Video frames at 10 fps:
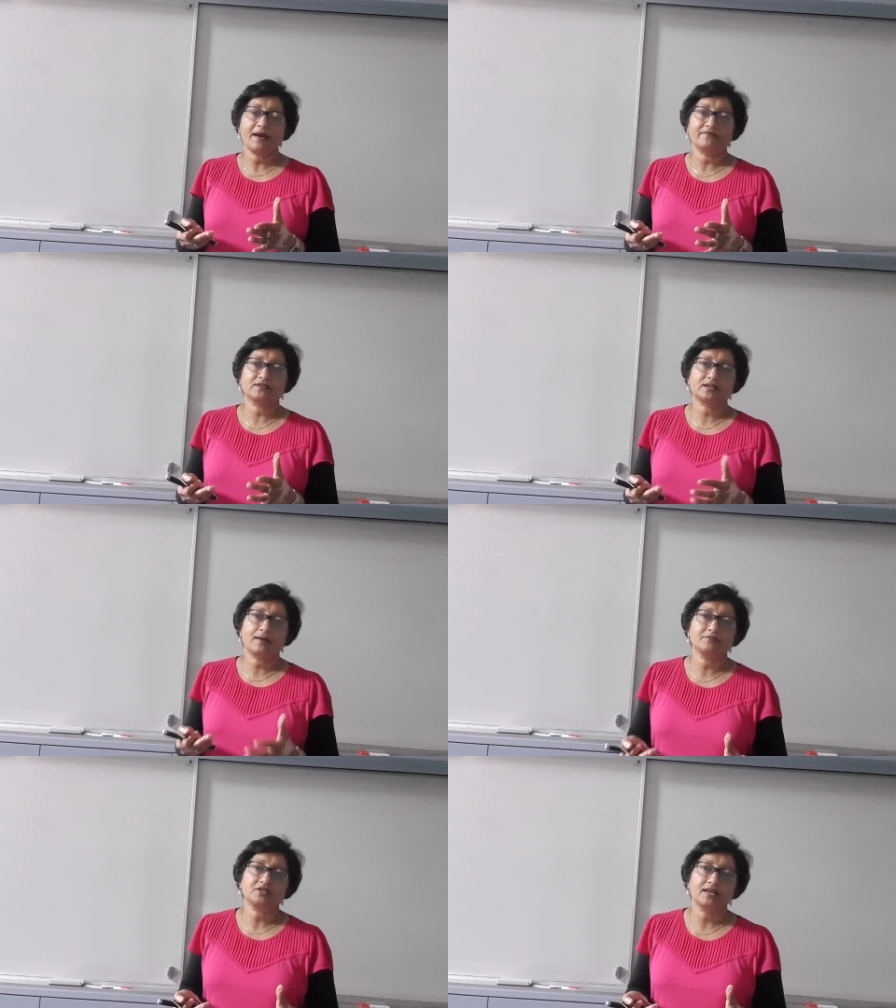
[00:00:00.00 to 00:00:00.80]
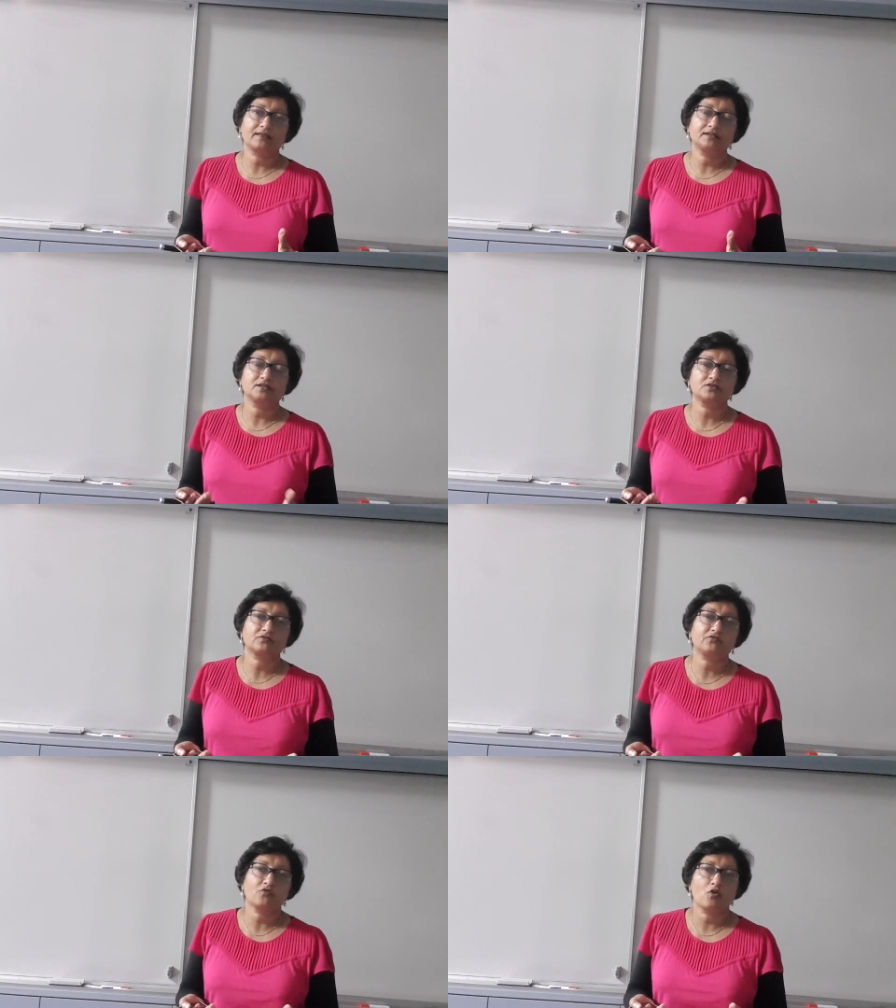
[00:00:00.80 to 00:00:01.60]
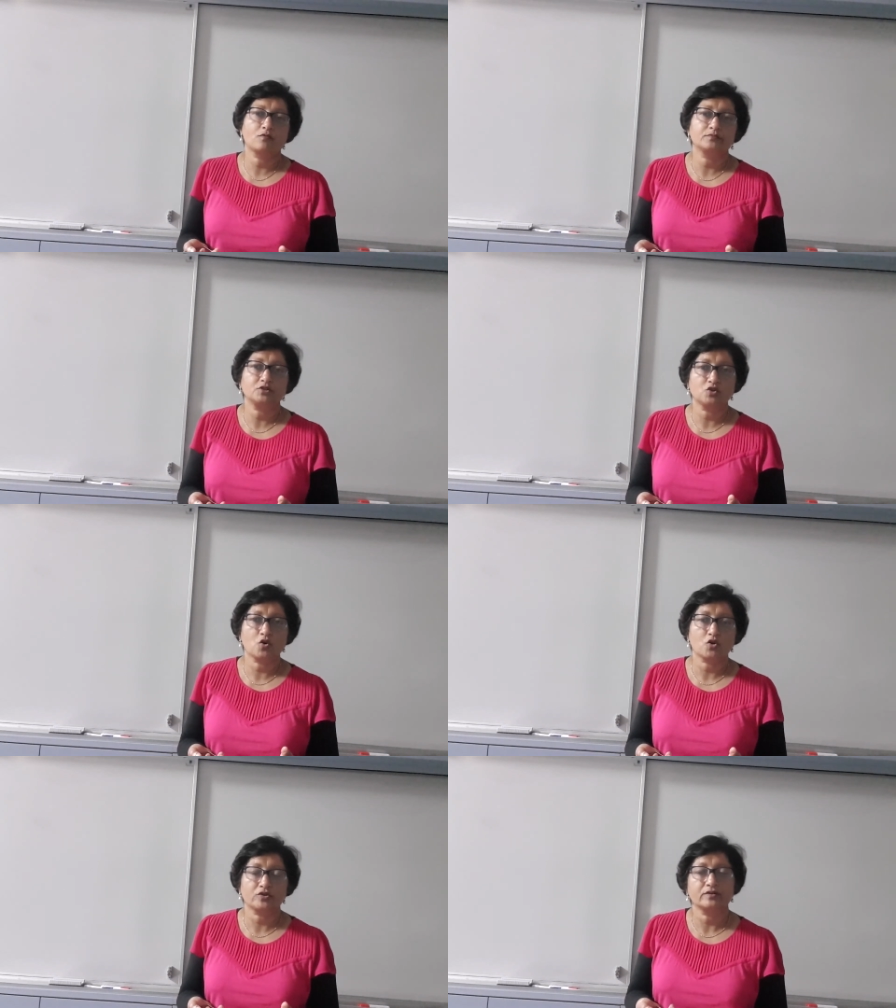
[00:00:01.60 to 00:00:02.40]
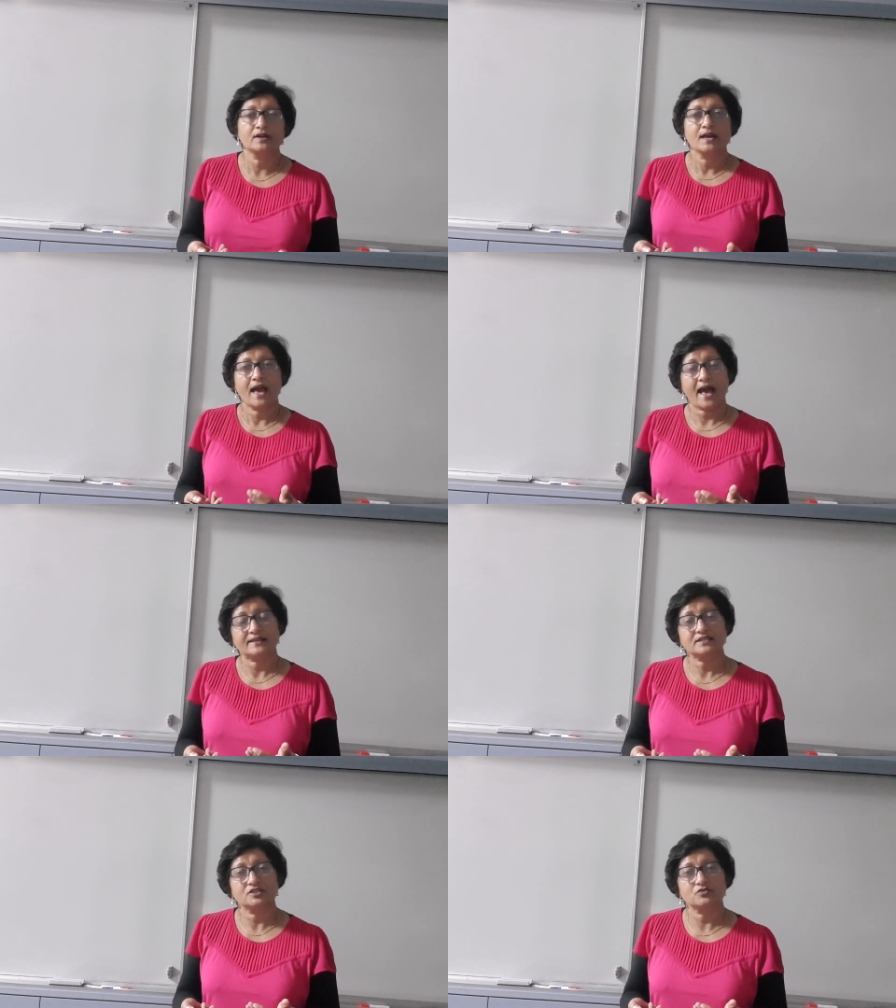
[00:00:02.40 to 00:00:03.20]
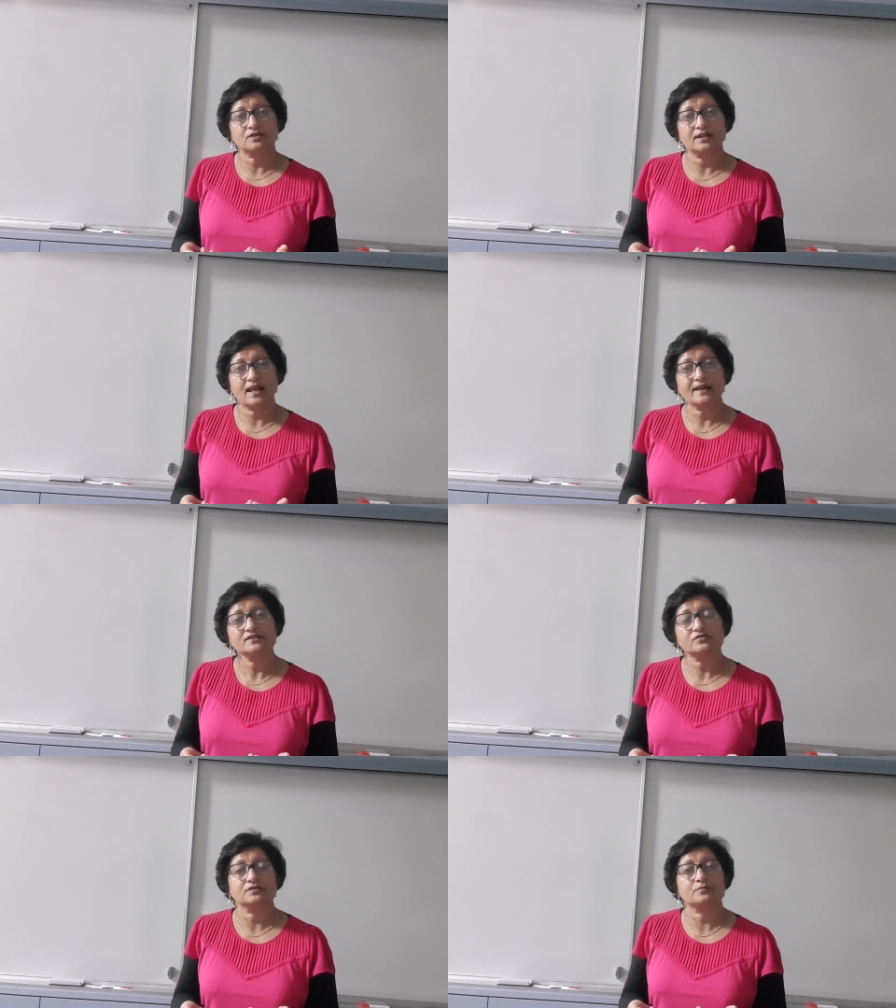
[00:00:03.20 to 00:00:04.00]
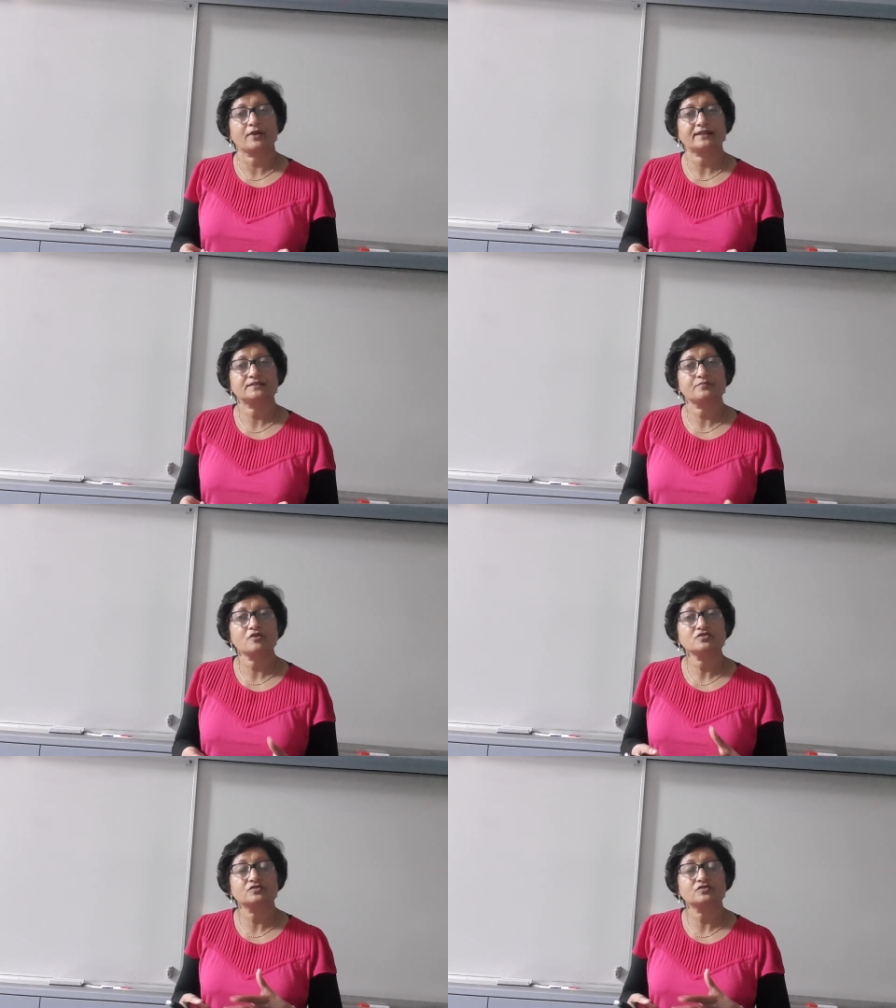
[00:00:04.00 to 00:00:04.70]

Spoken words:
have to come together to form your antinodal lines or the bright spots.